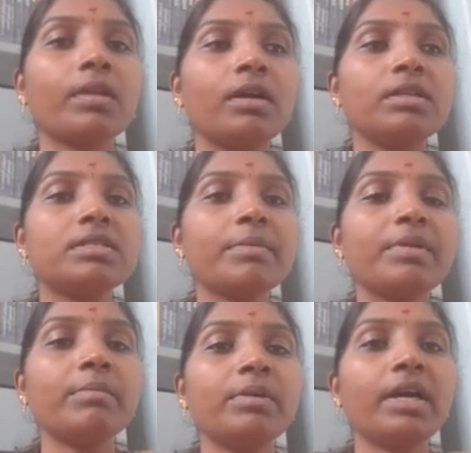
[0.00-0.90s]
In step
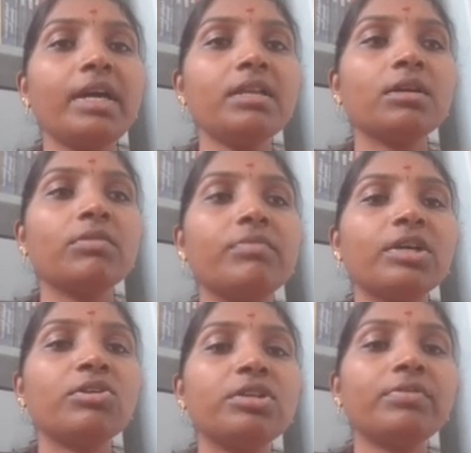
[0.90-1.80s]
number 8, we
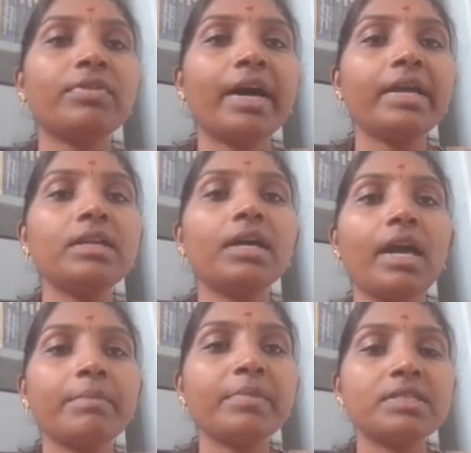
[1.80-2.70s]
are going to find
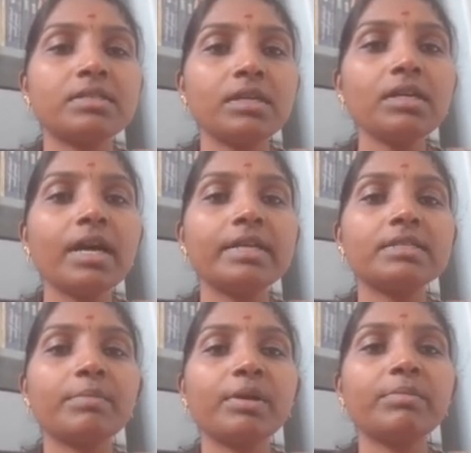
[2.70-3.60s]
MSC, and
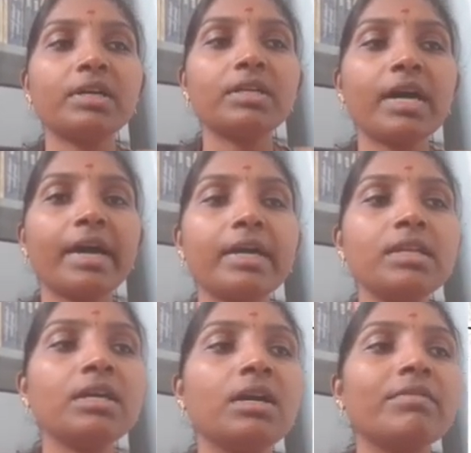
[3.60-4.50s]
step number
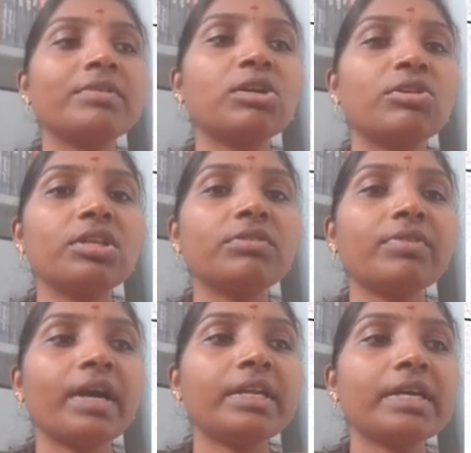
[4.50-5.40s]
9, we are going to
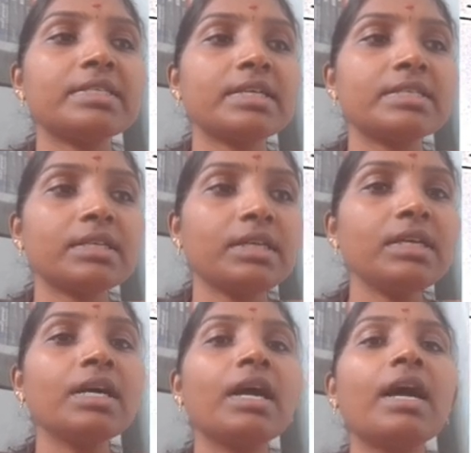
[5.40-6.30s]
find
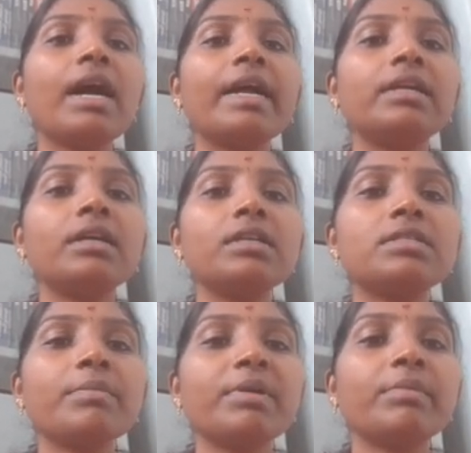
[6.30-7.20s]
SSE, and in
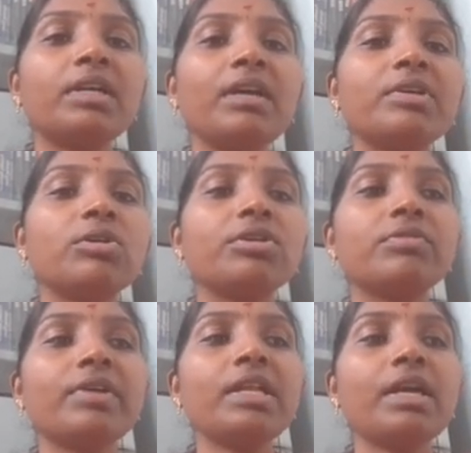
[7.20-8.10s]
step number 10, we are going
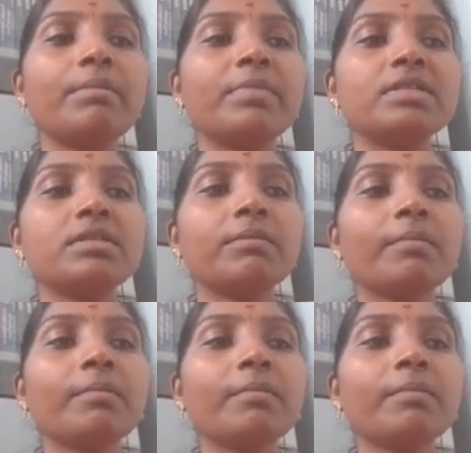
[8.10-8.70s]
to find MSC.